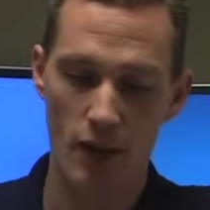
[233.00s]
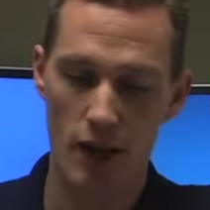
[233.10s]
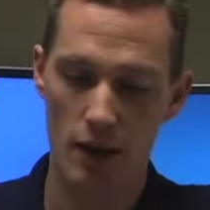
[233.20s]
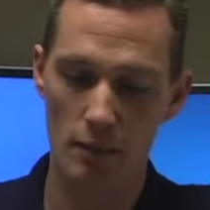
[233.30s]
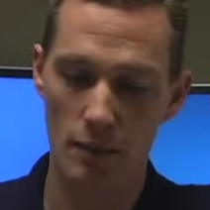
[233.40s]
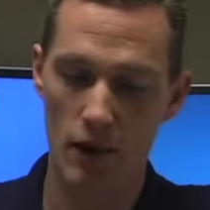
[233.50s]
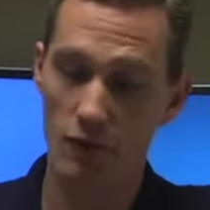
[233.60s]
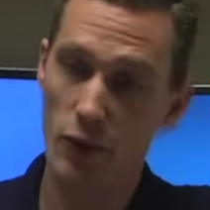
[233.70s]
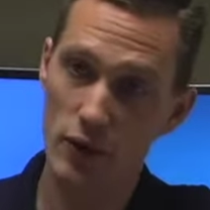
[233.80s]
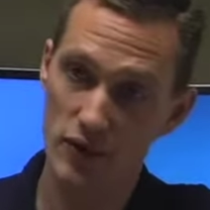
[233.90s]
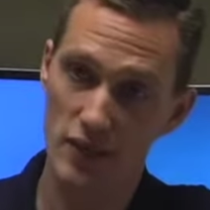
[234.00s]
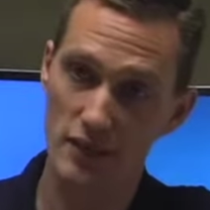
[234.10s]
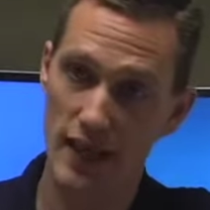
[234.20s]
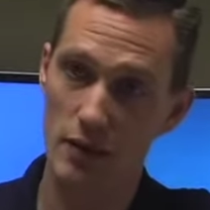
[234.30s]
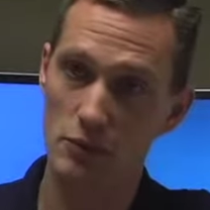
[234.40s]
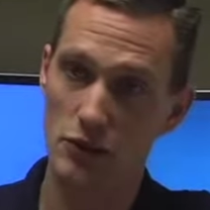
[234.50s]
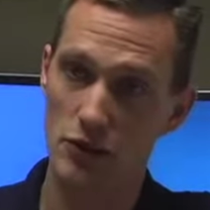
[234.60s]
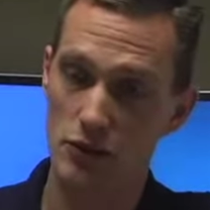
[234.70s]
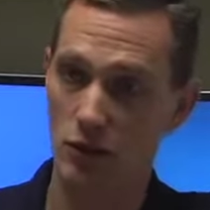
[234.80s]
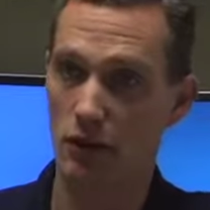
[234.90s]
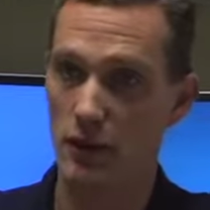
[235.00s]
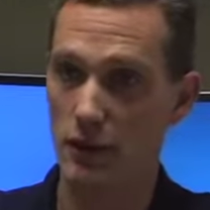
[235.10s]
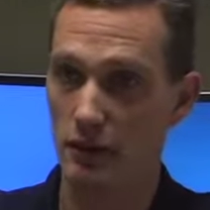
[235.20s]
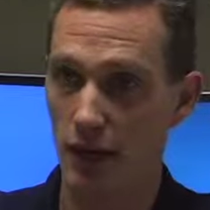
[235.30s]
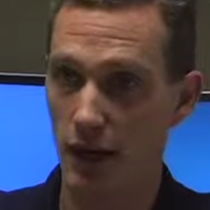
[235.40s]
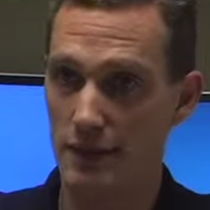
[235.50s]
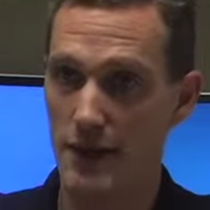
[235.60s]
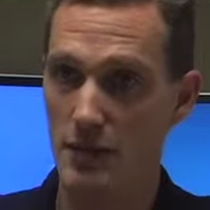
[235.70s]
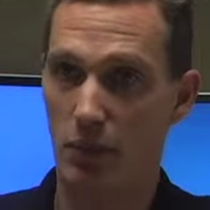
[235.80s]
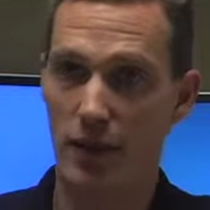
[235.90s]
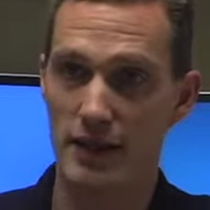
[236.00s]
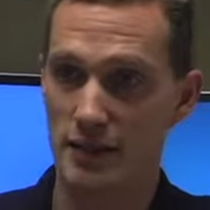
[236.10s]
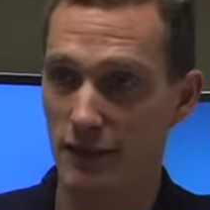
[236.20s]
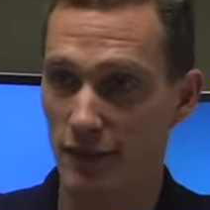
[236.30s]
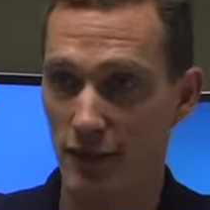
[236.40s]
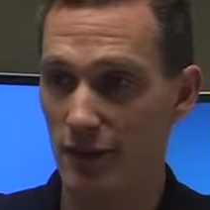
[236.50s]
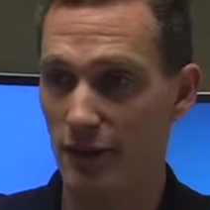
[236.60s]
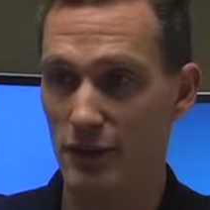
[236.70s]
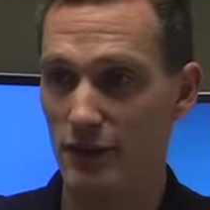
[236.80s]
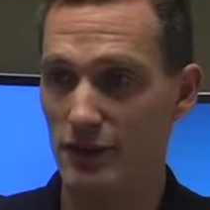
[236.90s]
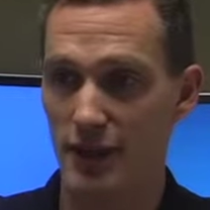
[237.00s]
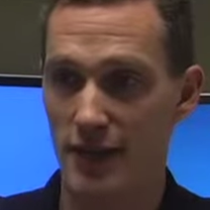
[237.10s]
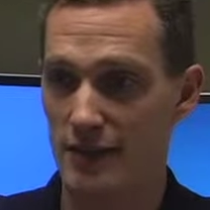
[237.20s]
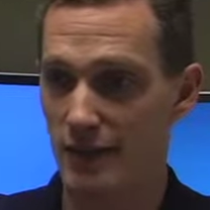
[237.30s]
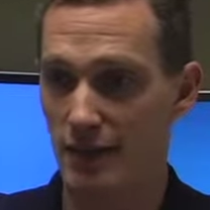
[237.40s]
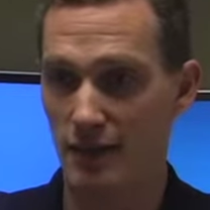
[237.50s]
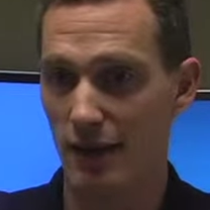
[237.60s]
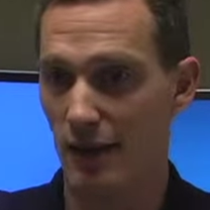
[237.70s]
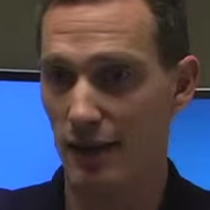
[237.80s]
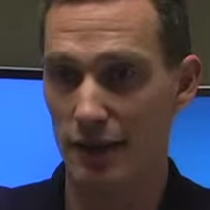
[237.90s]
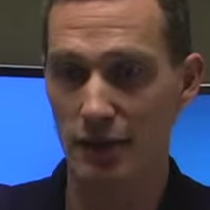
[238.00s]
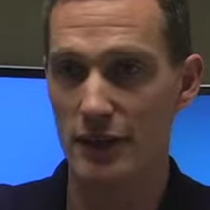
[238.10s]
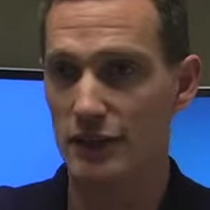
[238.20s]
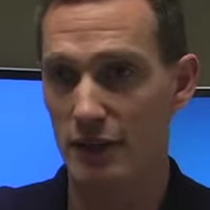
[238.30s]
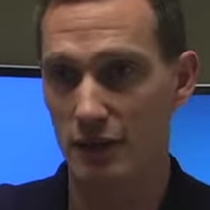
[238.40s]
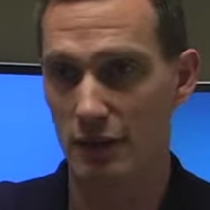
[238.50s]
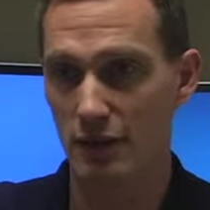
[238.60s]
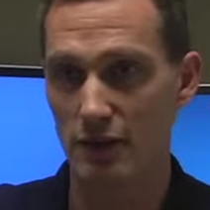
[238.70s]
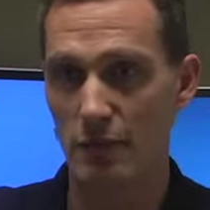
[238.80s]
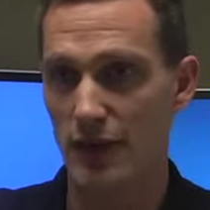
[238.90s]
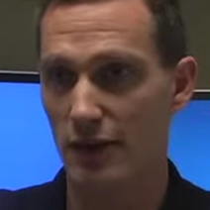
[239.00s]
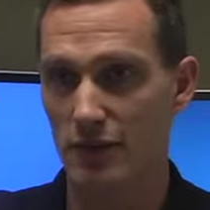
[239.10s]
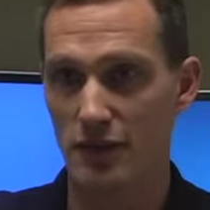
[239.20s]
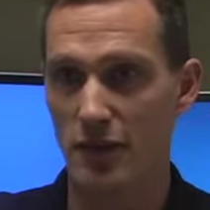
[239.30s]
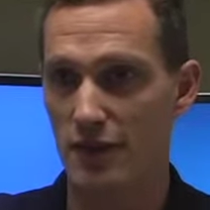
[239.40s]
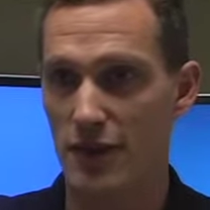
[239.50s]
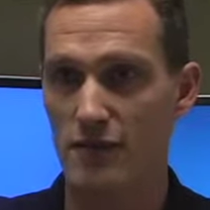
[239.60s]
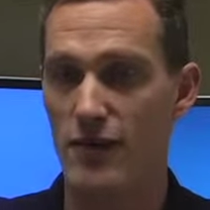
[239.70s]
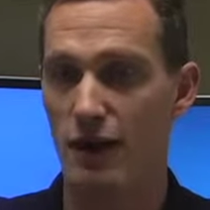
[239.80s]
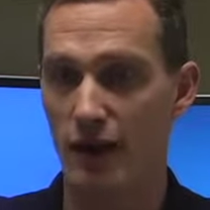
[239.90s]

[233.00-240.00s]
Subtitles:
A focused exam should certainly take place if an individual states that their wrist hurt because they fell